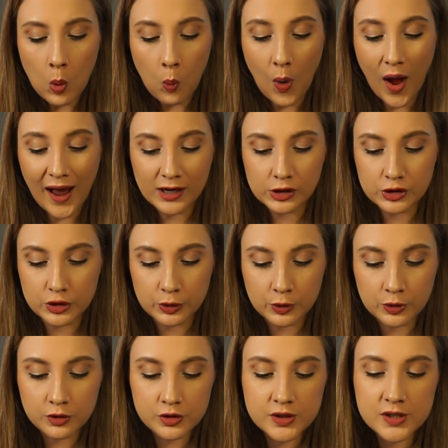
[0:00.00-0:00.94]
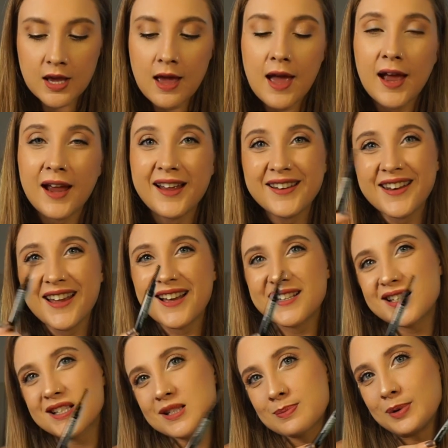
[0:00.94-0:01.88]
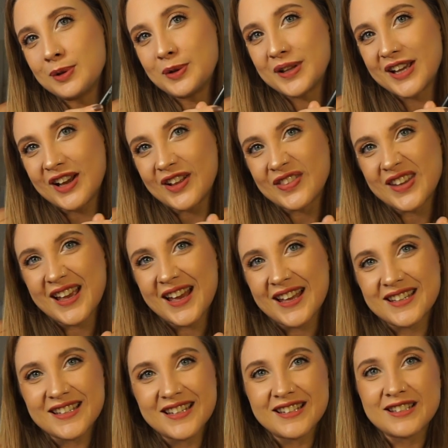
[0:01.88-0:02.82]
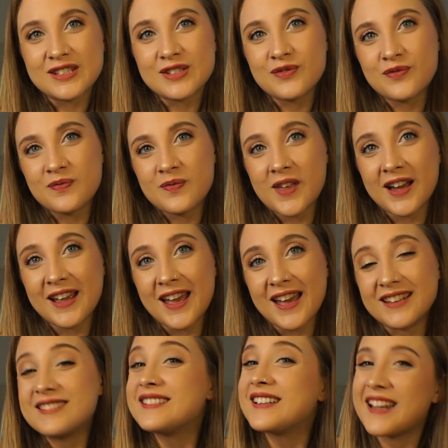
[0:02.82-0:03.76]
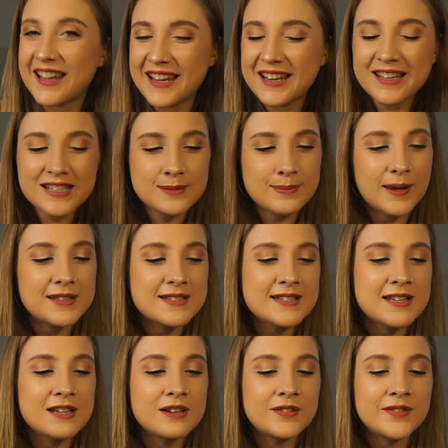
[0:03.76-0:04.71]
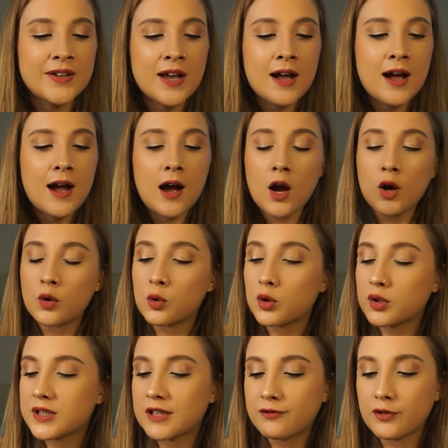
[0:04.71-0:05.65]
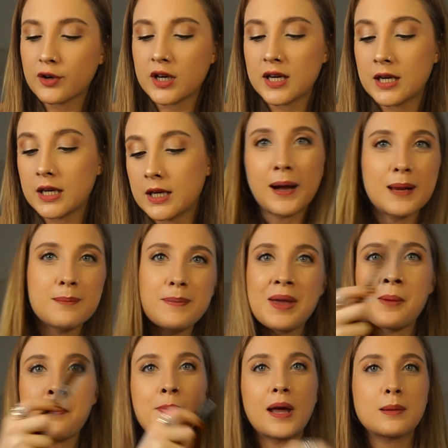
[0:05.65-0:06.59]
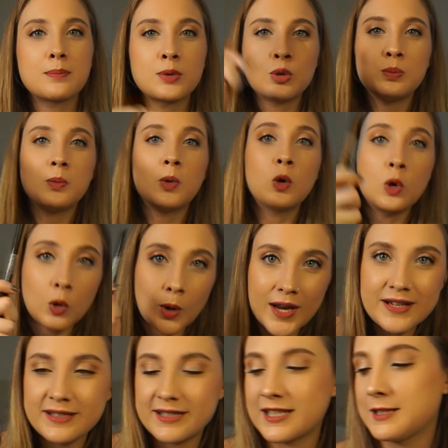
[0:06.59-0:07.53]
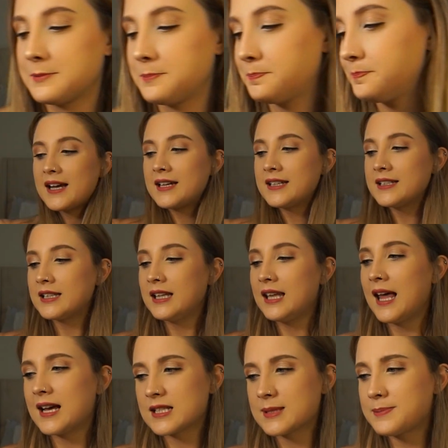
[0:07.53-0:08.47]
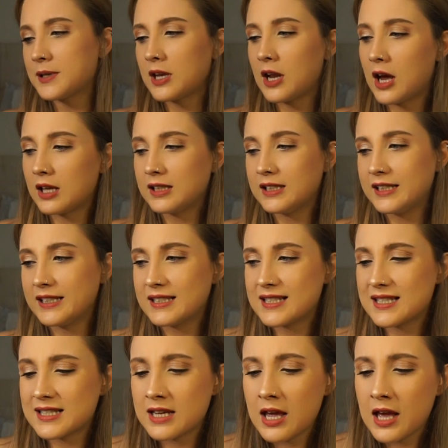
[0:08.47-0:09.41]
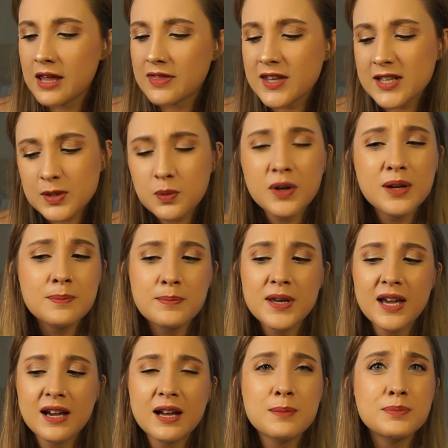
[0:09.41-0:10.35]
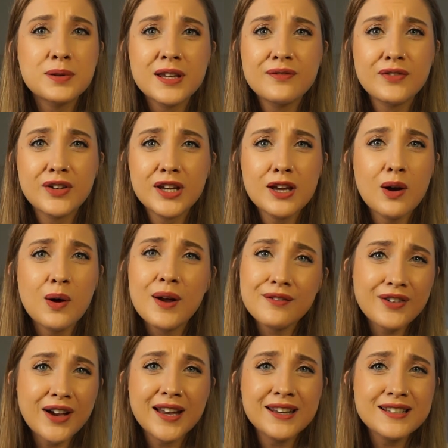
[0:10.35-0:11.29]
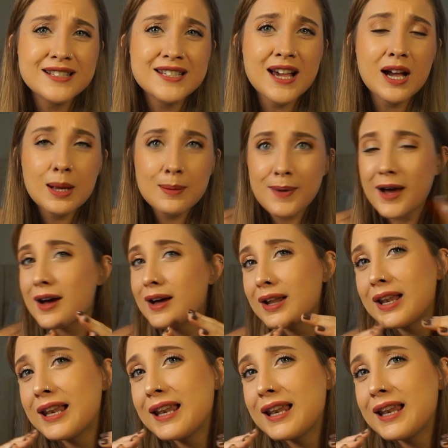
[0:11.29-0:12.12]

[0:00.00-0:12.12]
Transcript: wackadoodles, and it has a spoolie on the end, and again, inexpensive, cruelty-free, bada bing, bada boom, great. And last but not least, this wouldn't be a complete video if I didn't talk about